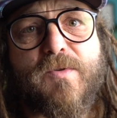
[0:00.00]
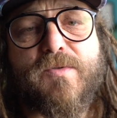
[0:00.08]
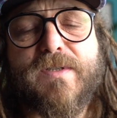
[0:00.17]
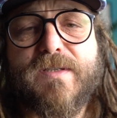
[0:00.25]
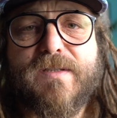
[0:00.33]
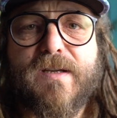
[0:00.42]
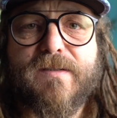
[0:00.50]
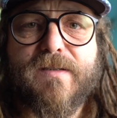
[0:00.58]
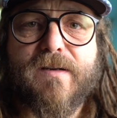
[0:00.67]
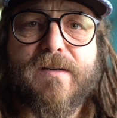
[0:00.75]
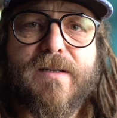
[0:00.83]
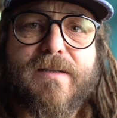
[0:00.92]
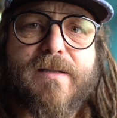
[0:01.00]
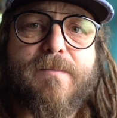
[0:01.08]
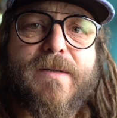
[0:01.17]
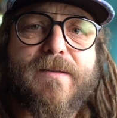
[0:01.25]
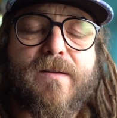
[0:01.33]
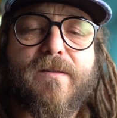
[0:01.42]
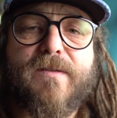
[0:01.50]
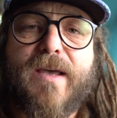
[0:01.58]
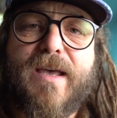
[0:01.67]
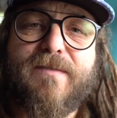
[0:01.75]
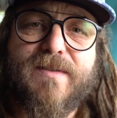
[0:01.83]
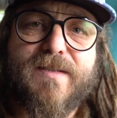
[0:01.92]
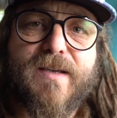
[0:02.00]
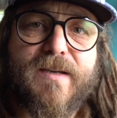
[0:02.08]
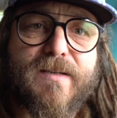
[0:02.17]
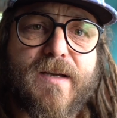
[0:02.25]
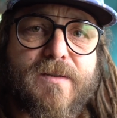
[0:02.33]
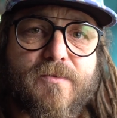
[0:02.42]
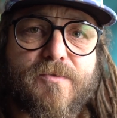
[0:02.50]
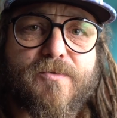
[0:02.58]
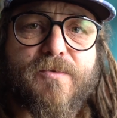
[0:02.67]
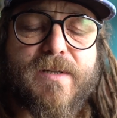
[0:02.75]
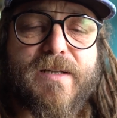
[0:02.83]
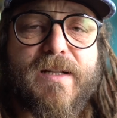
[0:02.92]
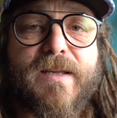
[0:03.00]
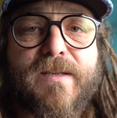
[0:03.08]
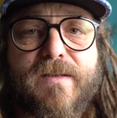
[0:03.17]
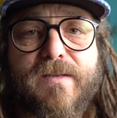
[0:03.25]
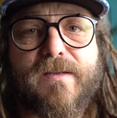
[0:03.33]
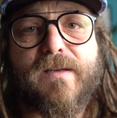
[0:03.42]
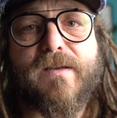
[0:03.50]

boots is that they're a little bit on the heavy side. I don't really like